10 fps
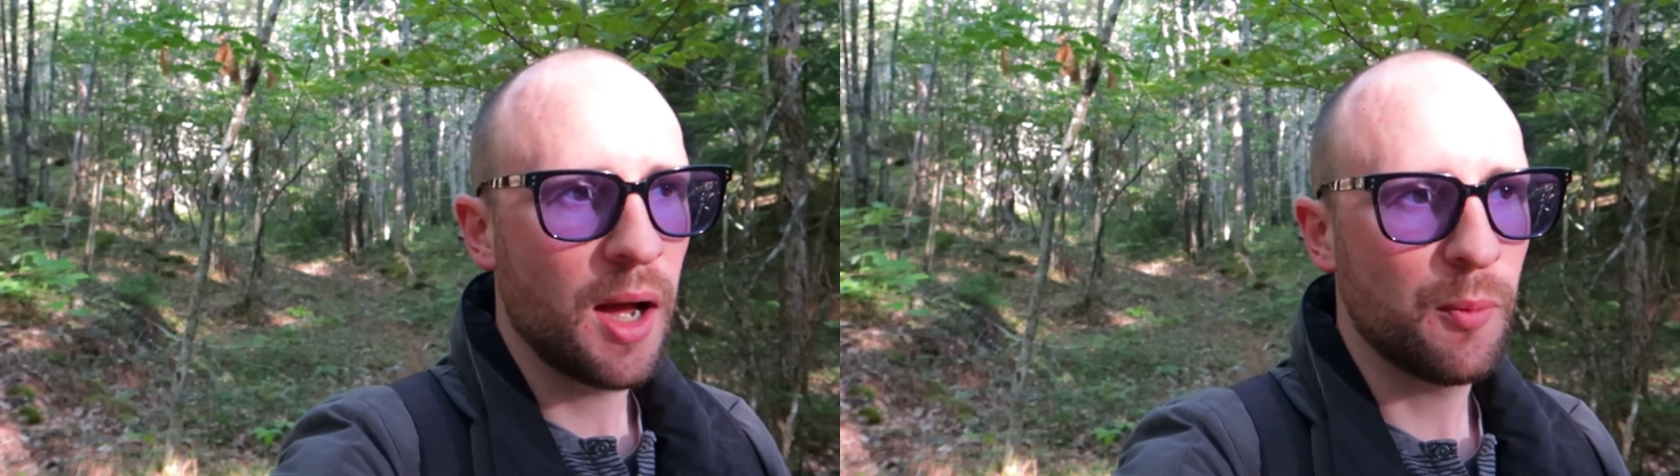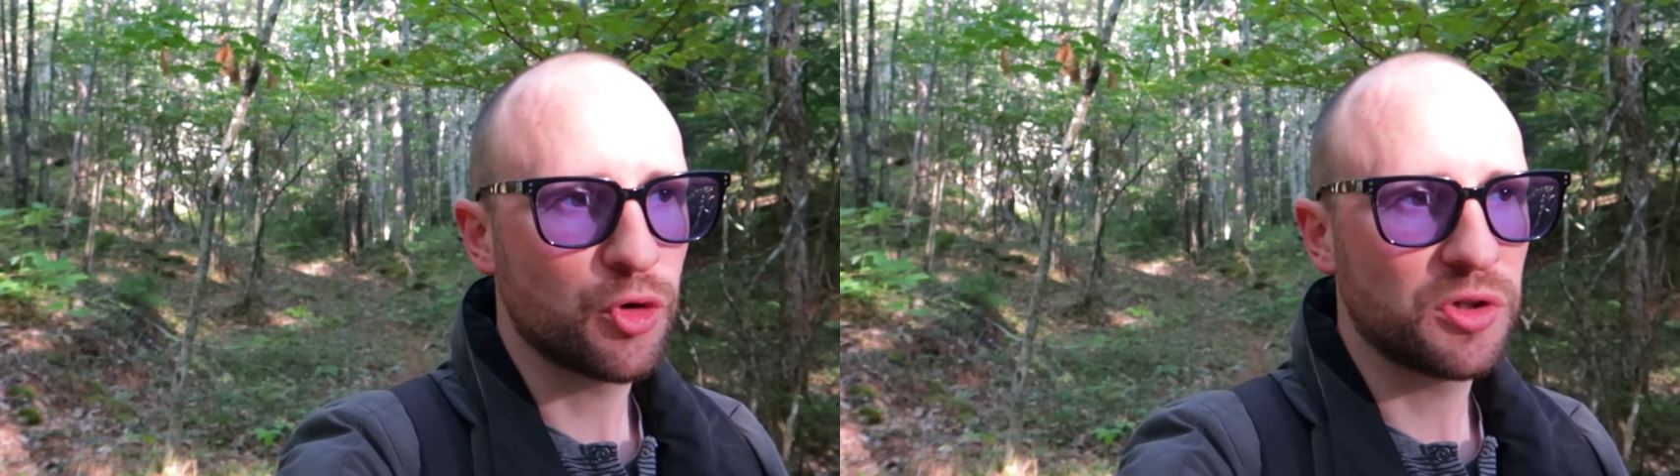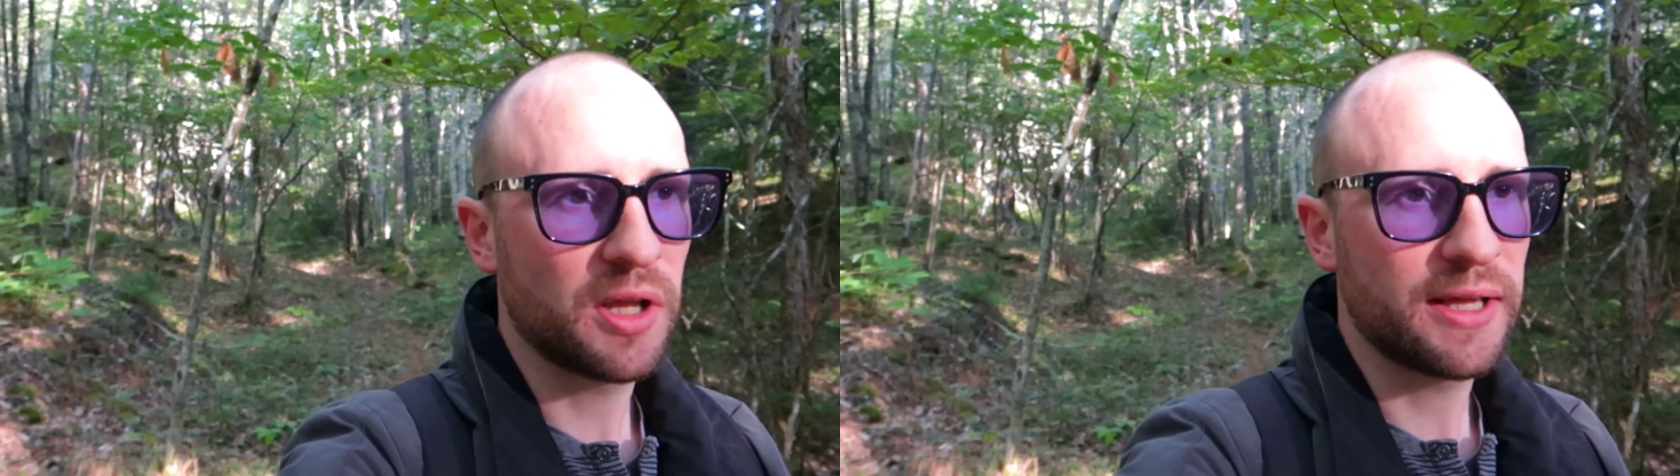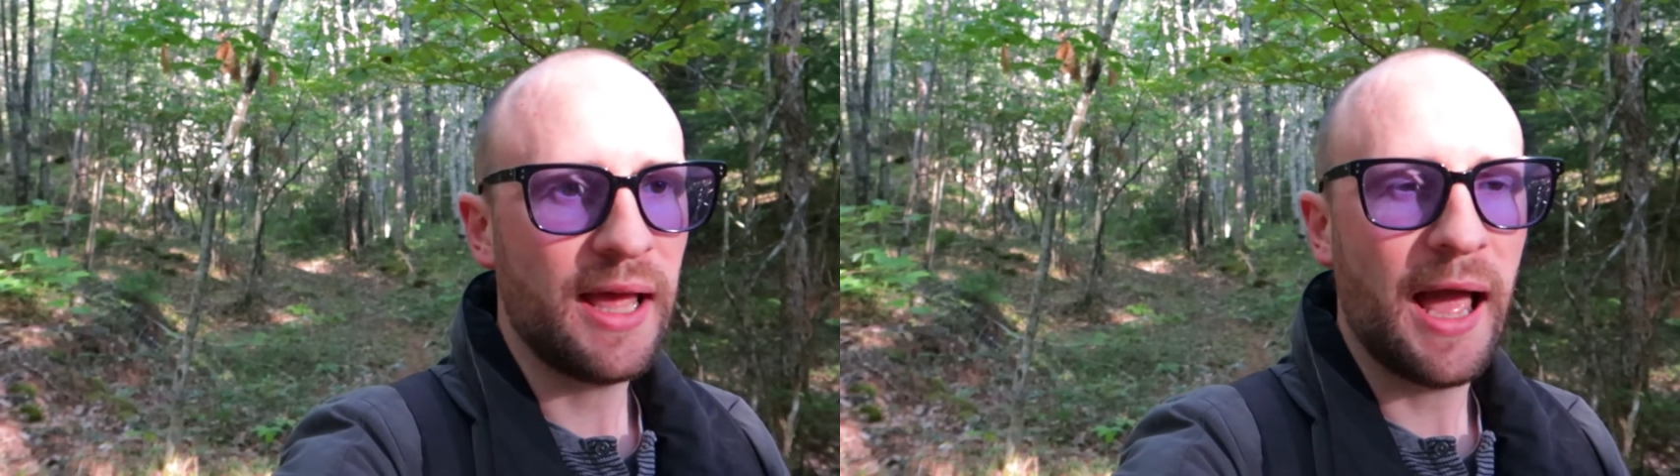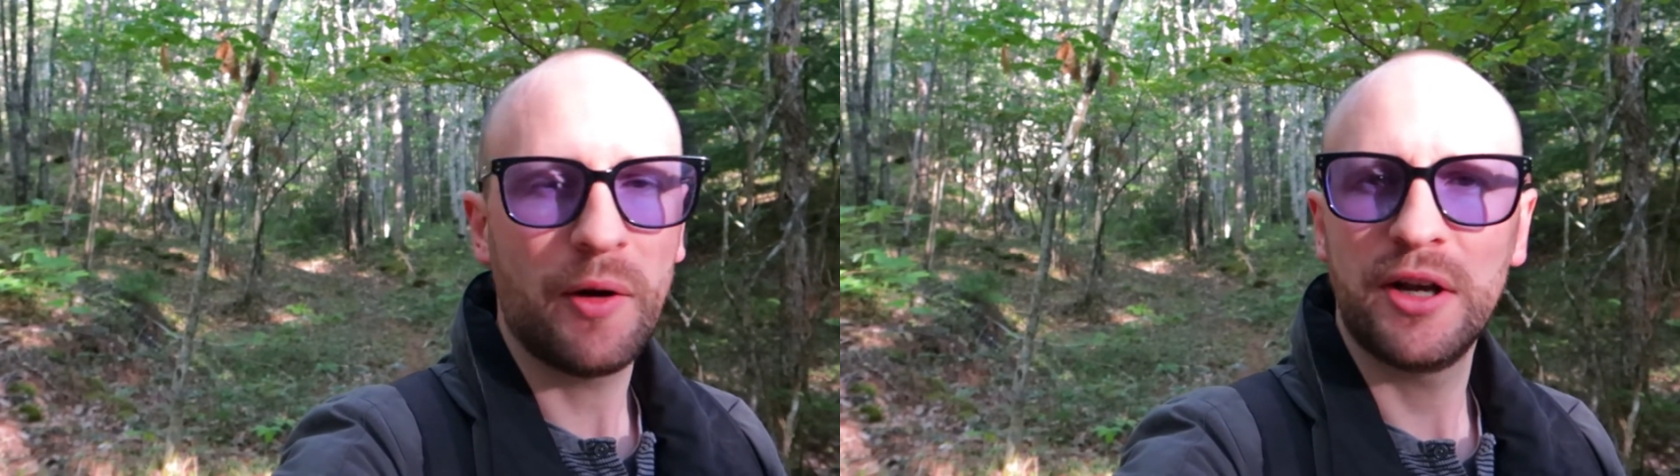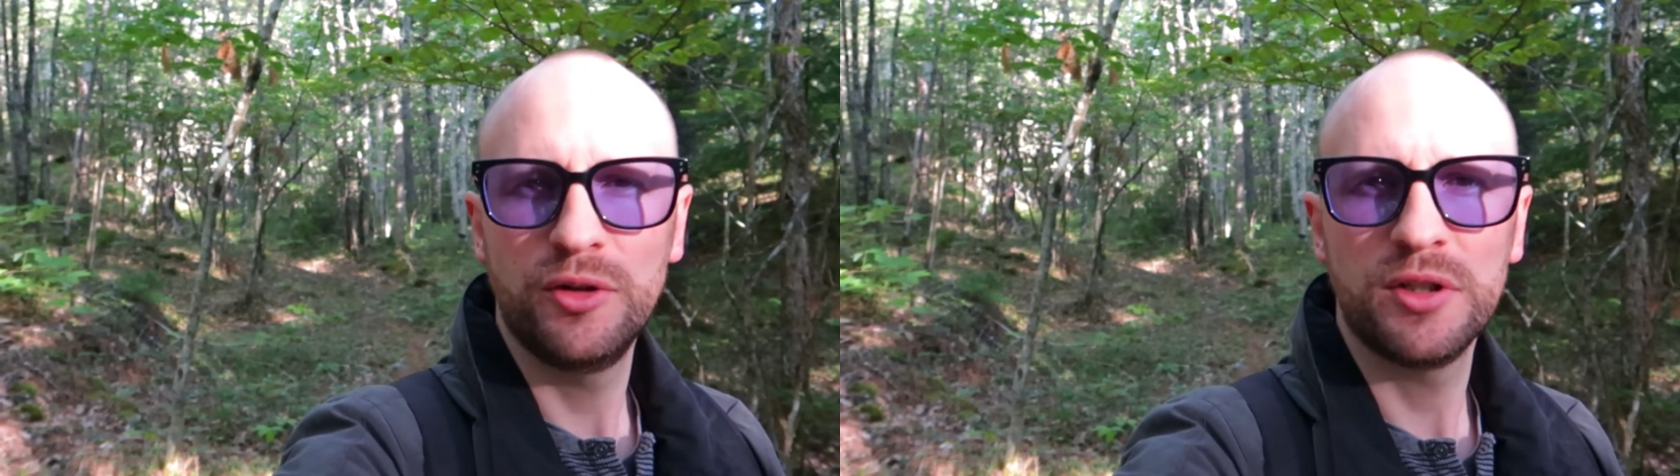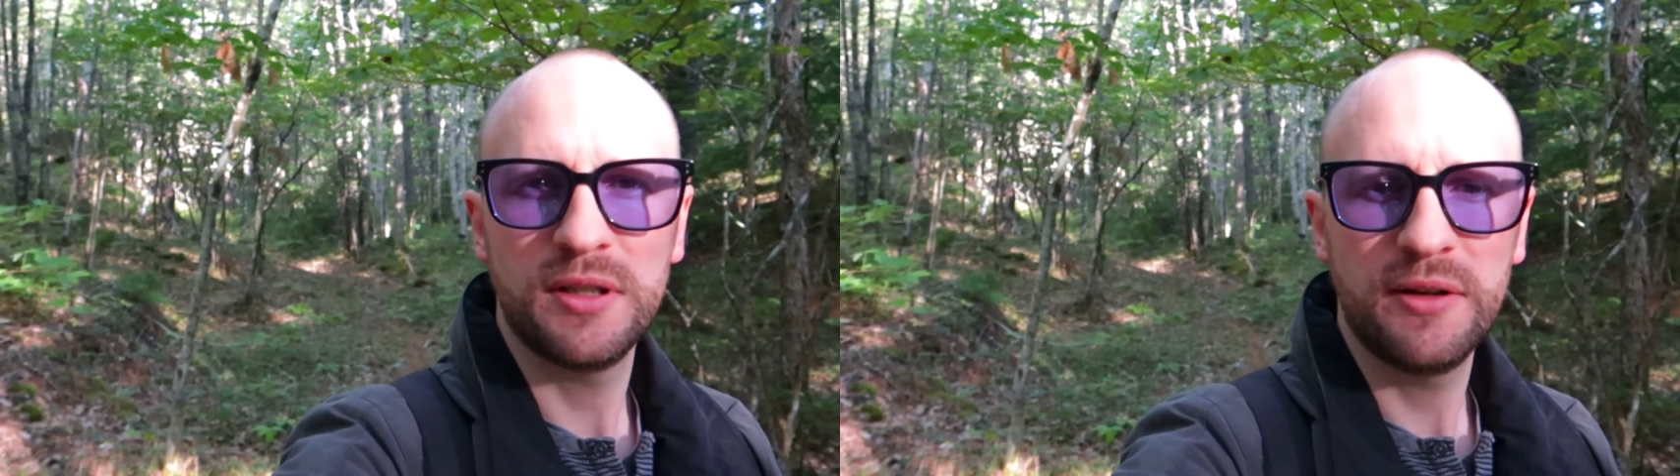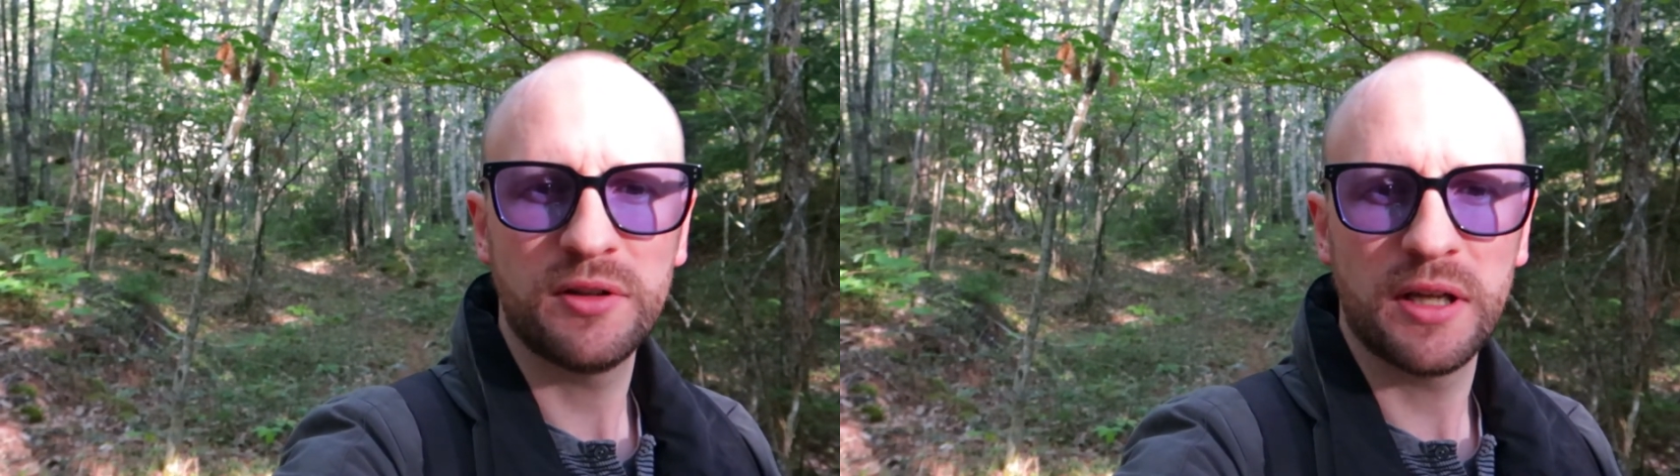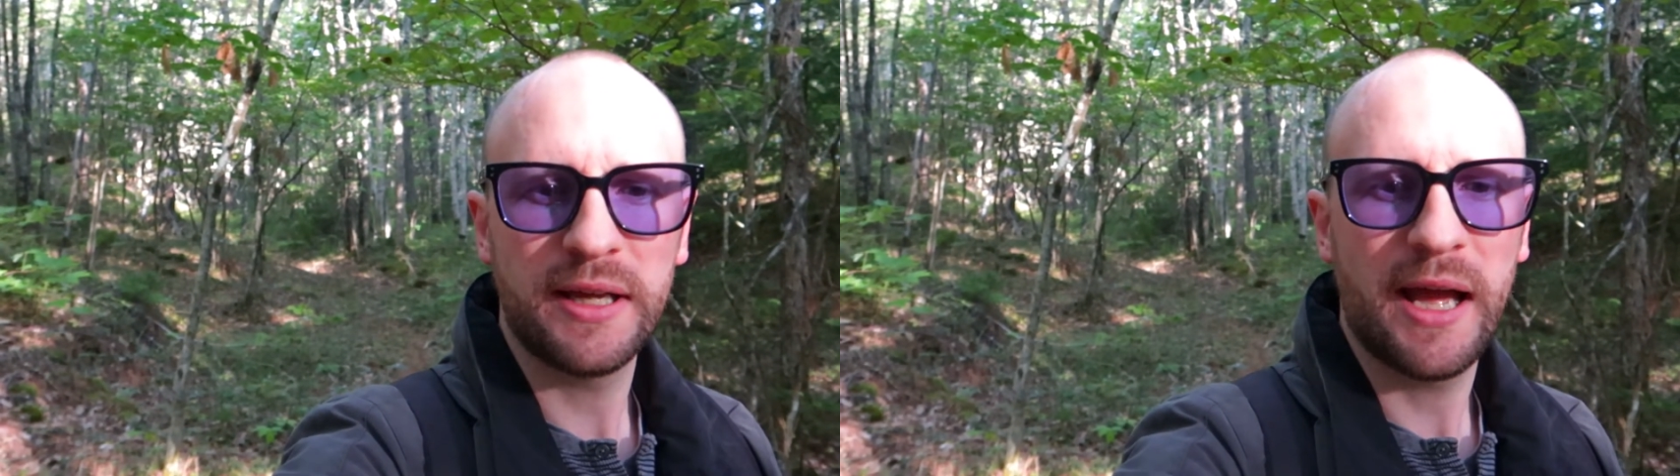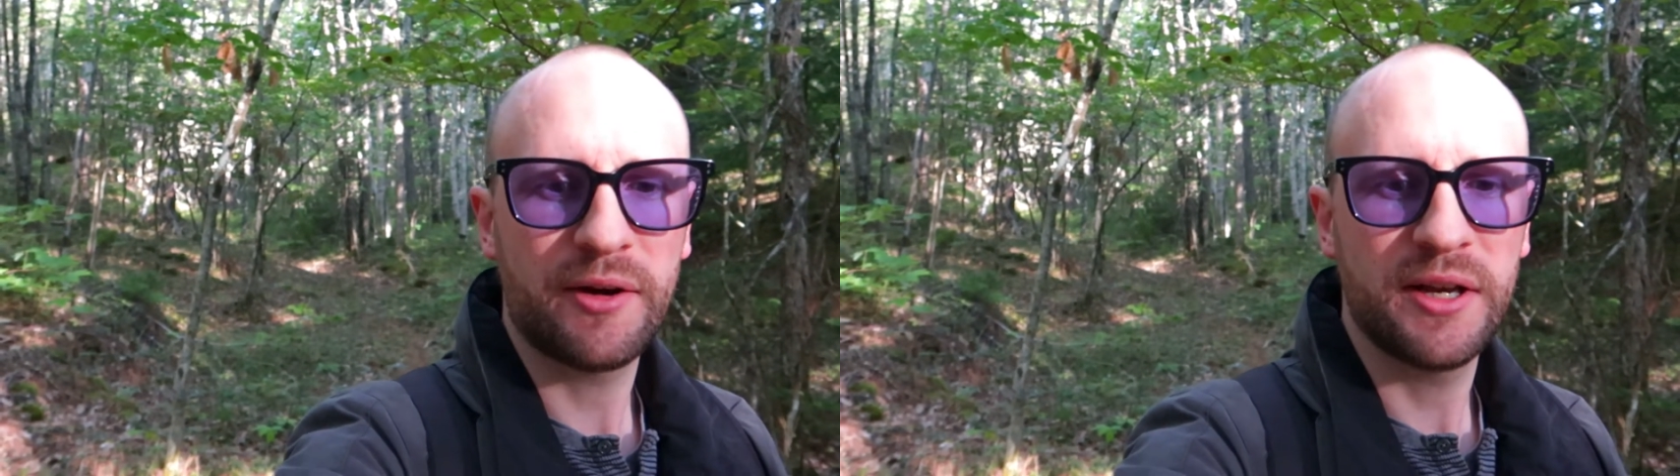I'm wondering like how can I do this differently how